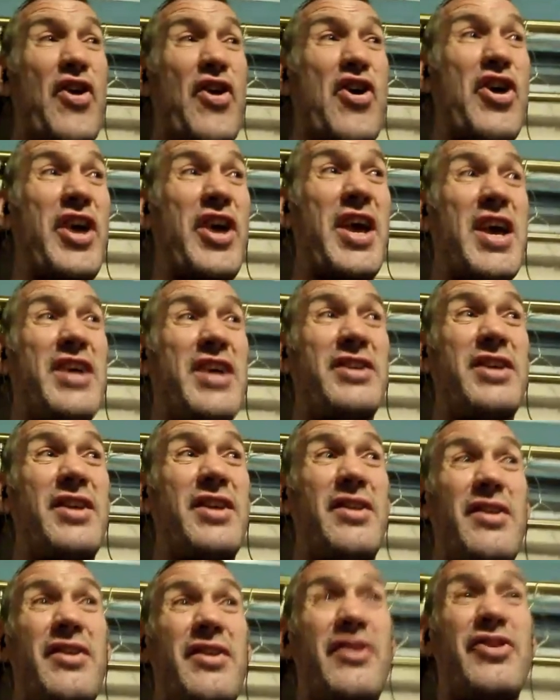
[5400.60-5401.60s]
30 years.
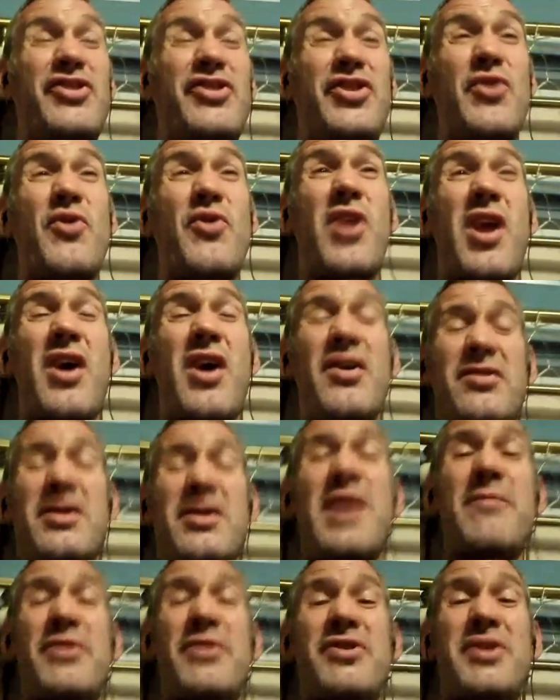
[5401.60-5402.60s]
You still
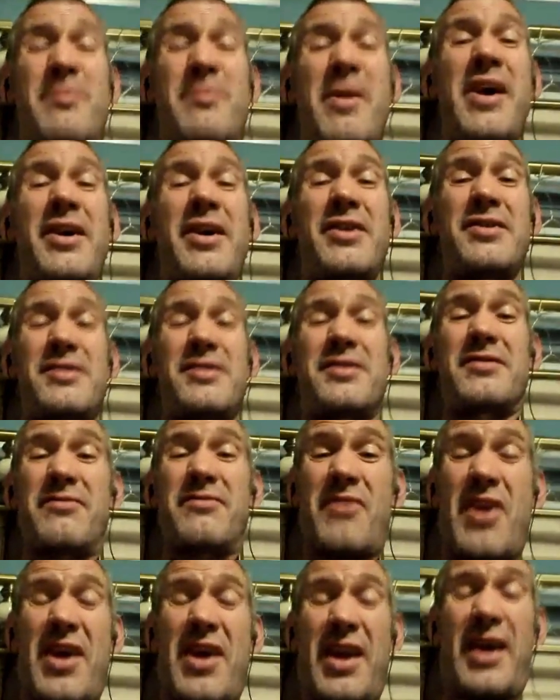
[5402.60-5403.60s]
class them as your mates,
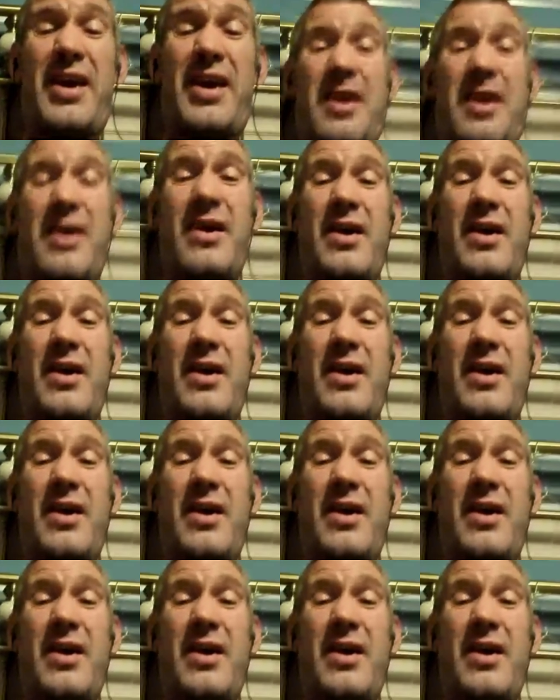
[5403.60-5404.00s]
really.